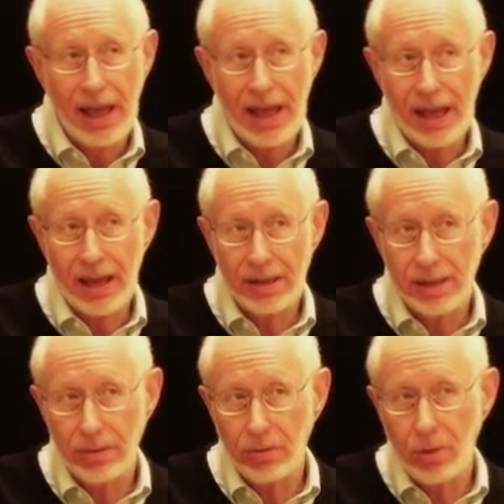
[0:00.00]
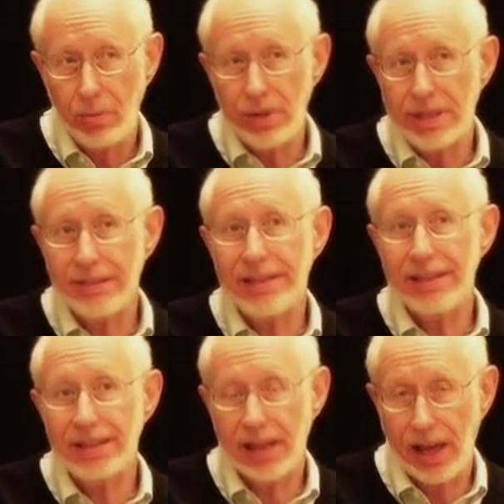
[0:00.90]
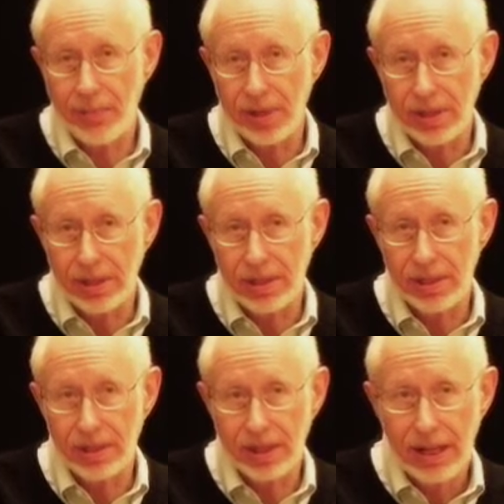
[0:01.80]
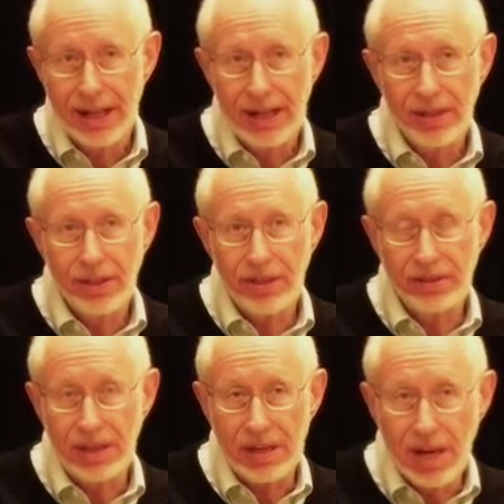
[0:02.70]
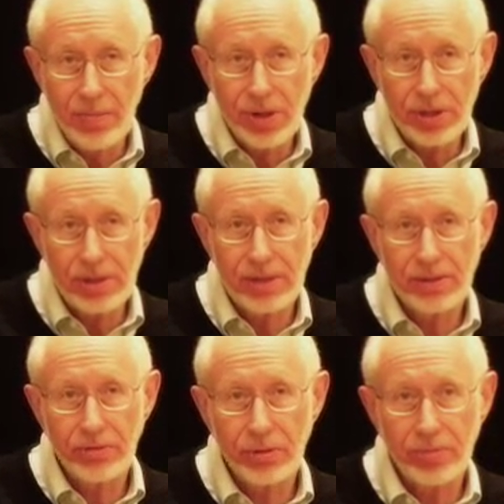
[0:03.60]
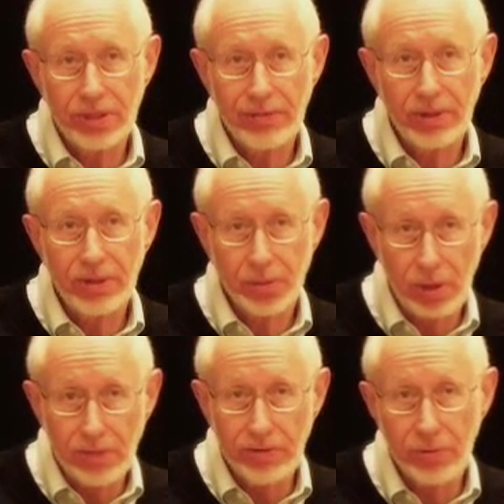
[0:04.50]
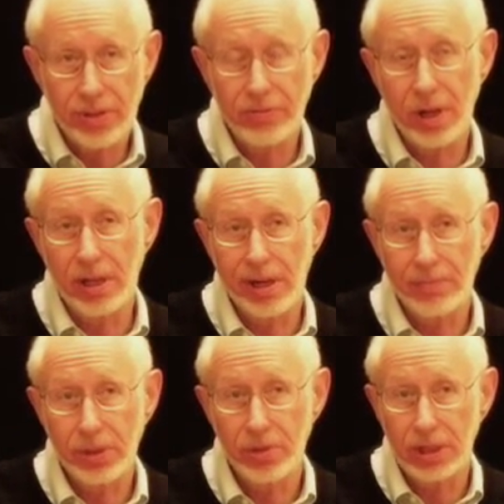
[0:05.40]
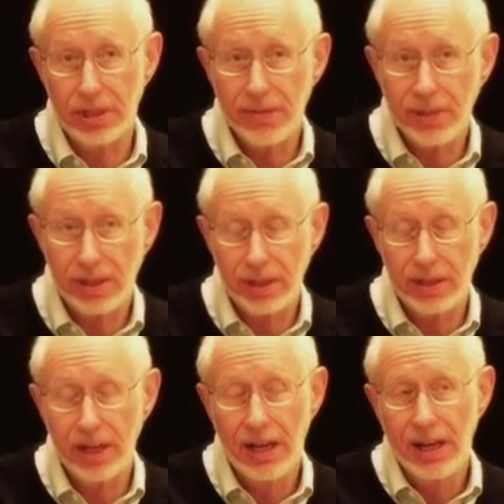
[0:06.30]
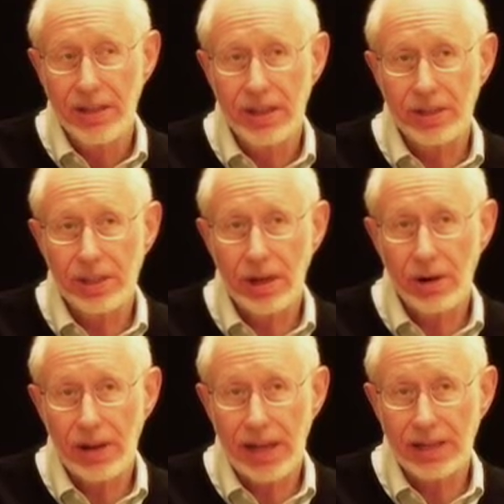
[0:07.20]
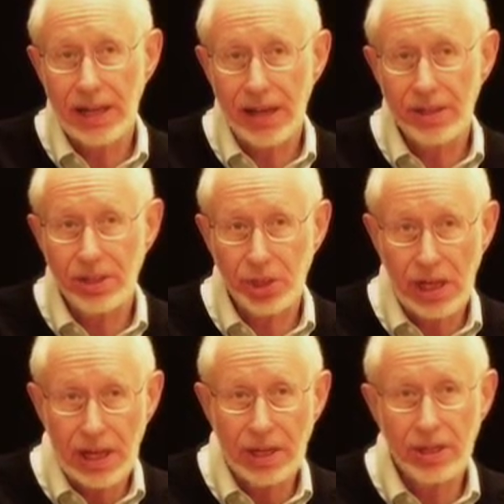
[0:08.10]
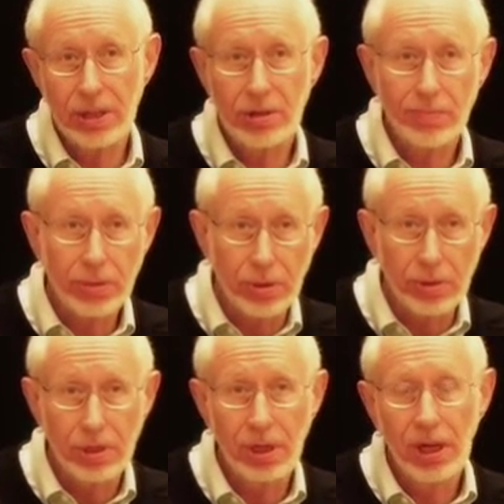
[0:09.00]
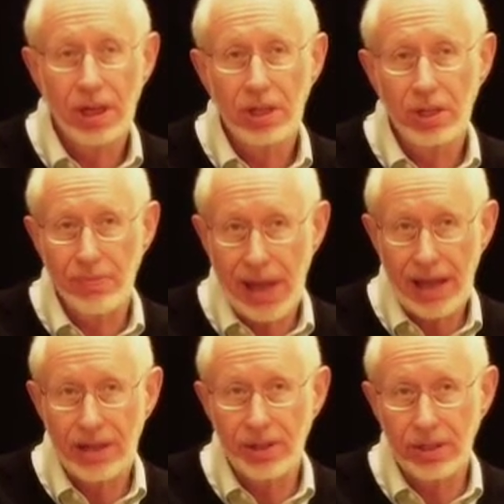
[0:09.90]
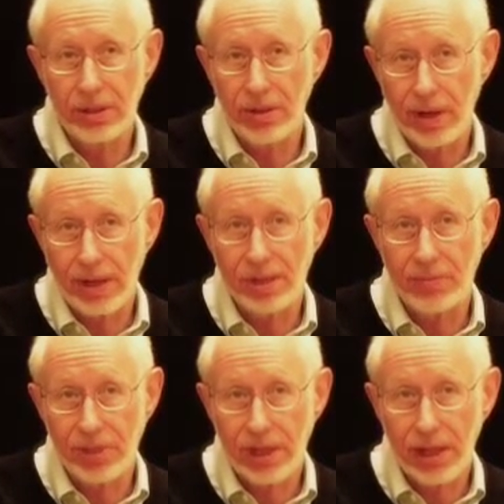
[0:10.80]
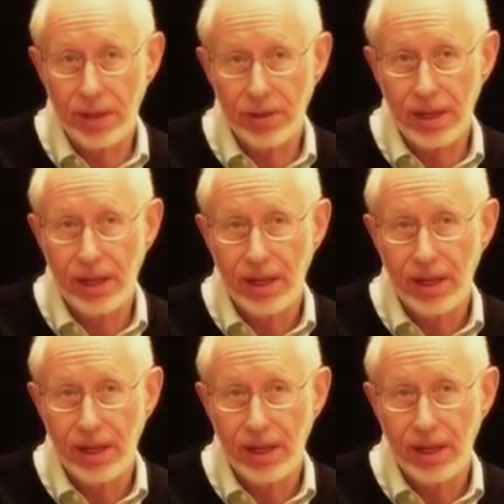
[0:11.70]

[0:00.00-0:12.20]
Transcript: And what we think has happened is that the numbers of these firms, small firms, have gone up so significantly that CRA has had to change their approach to managing the credits themselves.